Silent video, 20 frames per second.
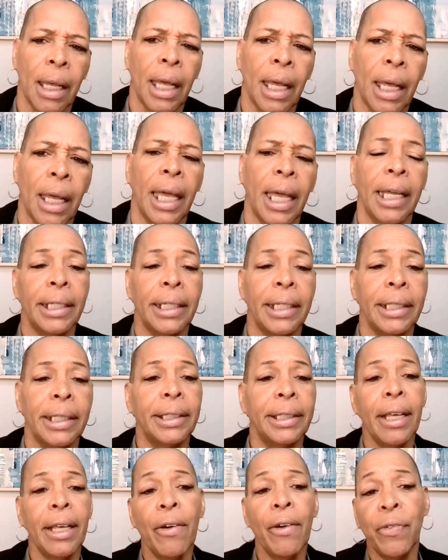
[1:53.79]
And
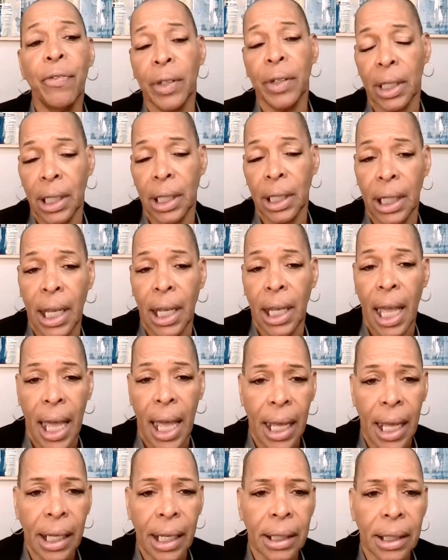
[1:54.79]
definitely
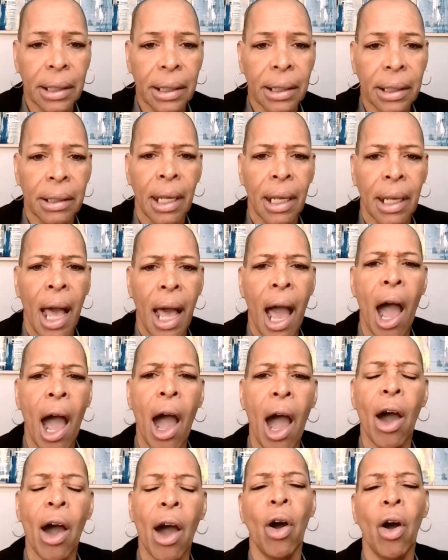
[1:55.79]
ask,
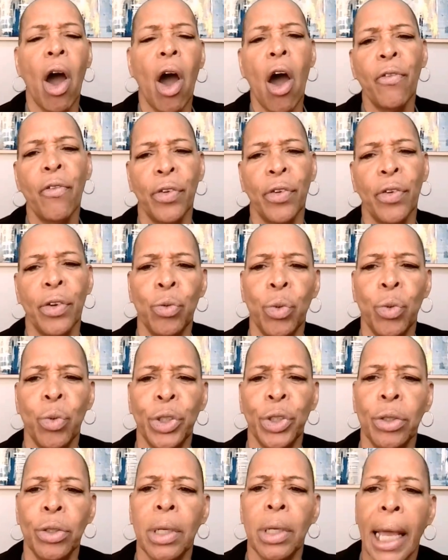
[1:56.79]
how often would you
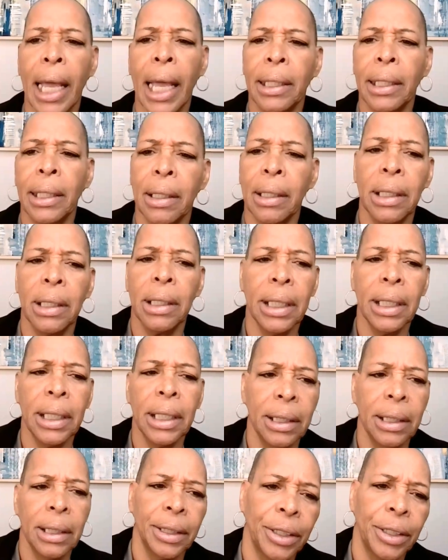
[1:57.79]
like the cleaning
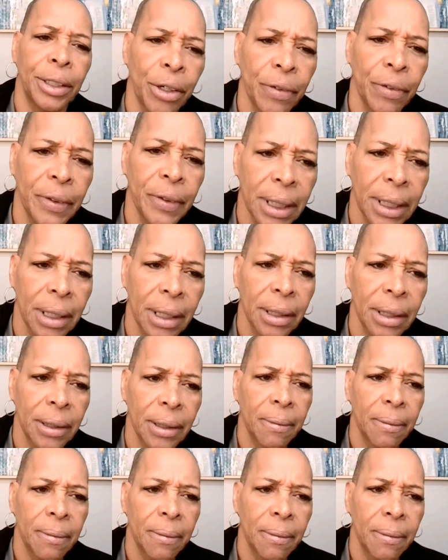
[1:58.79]
services?